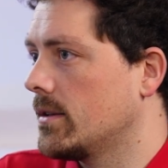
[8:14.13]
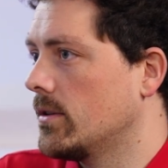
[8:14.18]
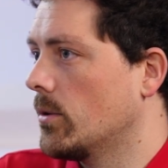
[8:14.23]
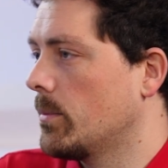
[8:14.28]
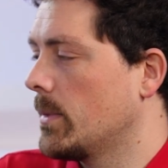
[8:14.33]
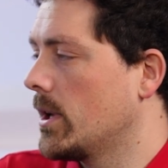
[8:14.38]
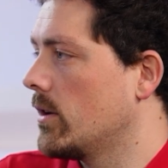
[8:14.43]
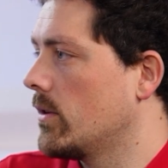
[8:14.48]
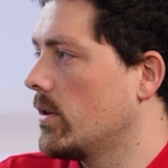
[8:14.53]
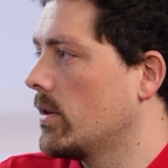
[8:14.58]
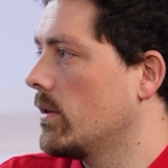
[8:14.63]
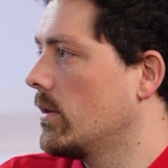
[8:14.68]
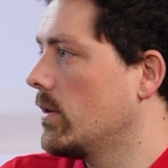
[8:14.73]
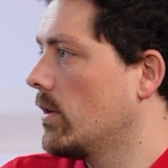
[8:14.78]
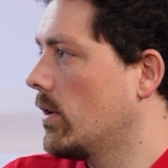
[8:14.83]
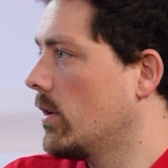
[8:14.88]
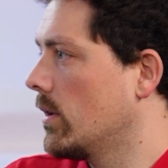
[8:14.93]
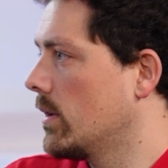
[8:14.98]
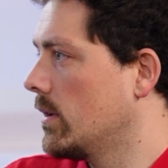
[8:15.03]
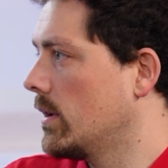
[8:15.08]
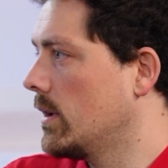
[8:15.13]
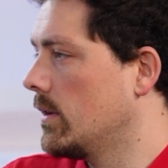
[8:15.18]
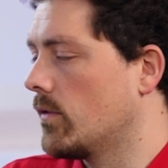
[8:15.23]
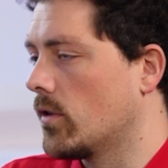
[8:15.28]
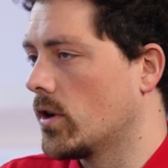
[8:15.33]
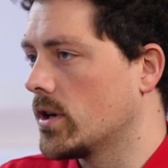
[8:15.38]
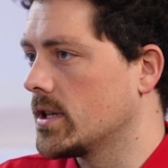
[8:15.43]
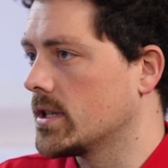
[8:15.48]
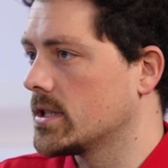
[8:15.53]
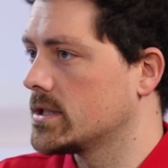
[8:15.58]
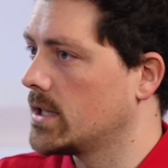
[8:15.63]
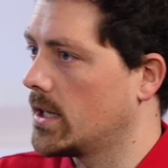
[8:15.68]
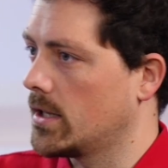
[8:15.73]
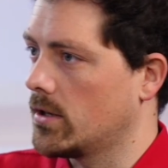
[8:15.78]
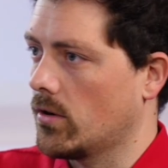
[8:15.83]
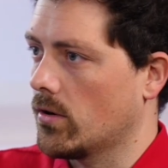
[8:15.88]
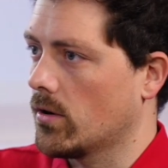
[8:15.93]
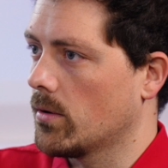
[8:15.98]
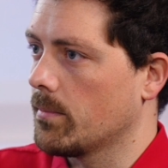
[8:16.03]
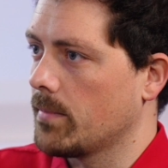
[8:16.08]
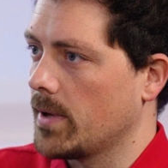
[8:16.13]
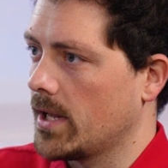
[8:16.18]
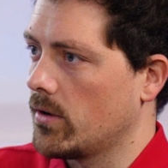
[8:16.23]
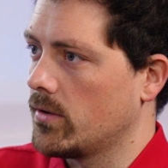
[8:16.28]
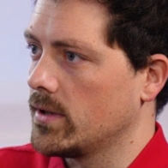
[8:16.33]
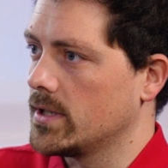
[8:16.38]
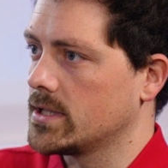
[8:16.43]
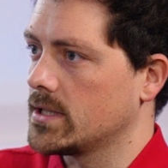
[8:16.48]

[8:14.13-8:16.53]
no matter on inverter side or on battery